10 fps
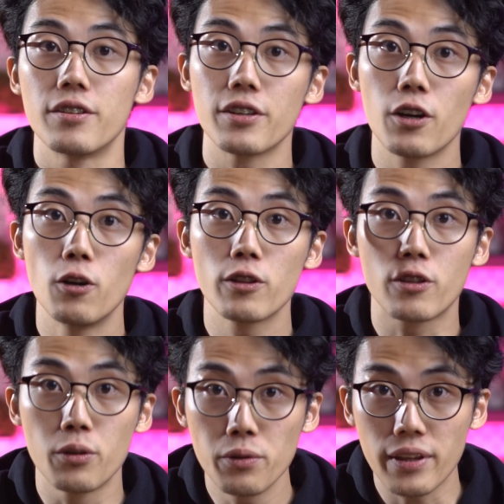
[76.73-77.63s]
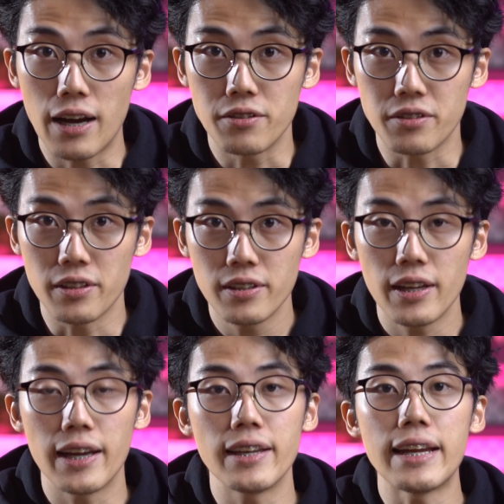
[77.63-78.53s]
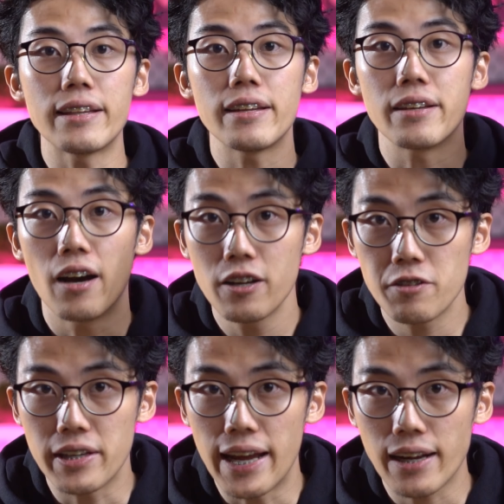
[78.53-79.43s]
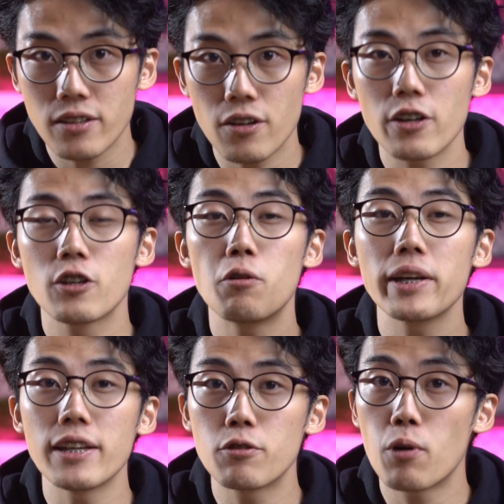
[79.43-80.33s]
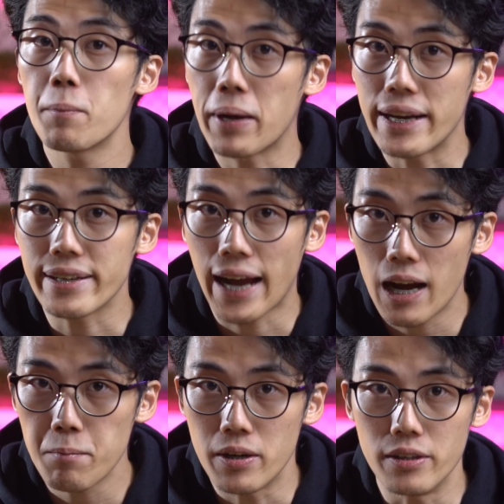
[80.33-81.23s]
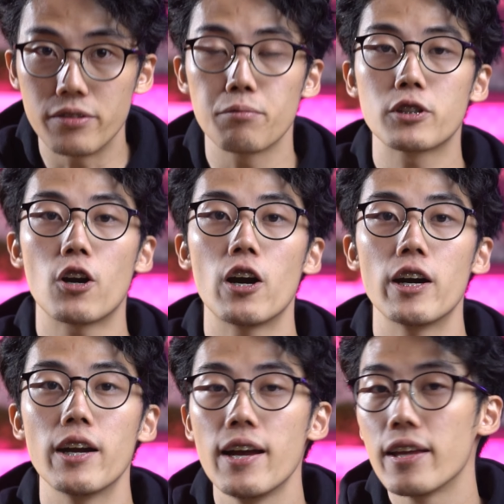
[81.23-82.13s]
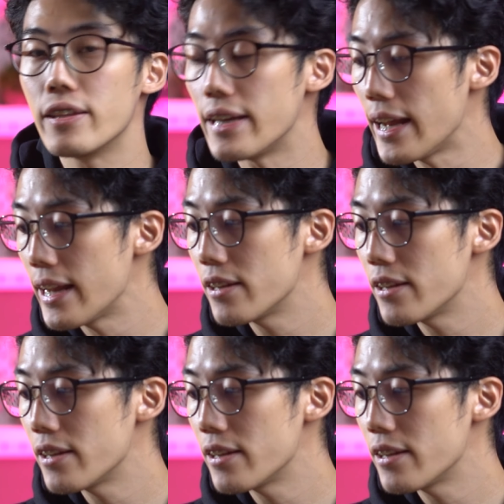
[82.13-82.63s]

The Gold 2000 and 1800X are going into our main cameras, which are the